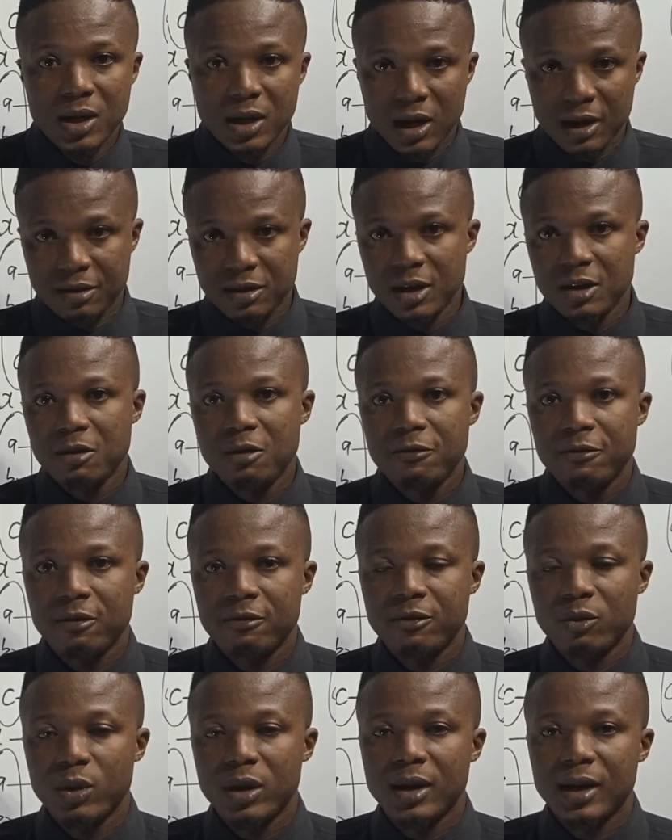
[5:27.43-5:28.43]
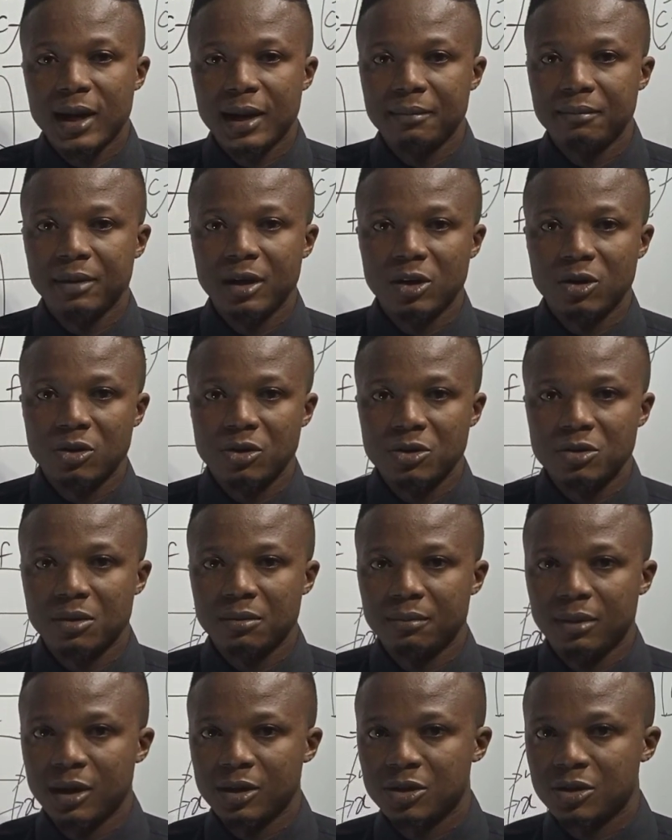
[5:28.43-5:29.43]
I thank you for viewing, and may God
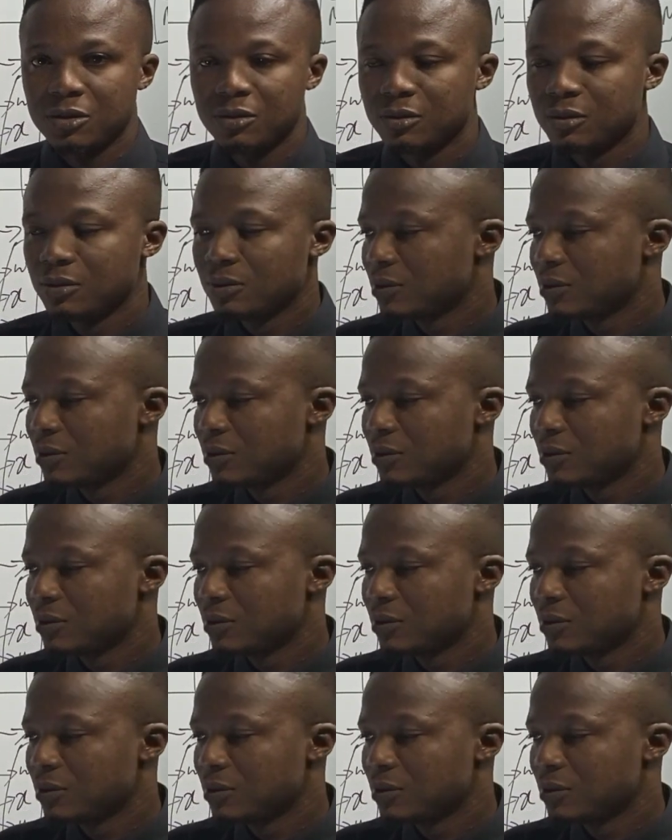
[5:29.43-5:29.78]
bless you.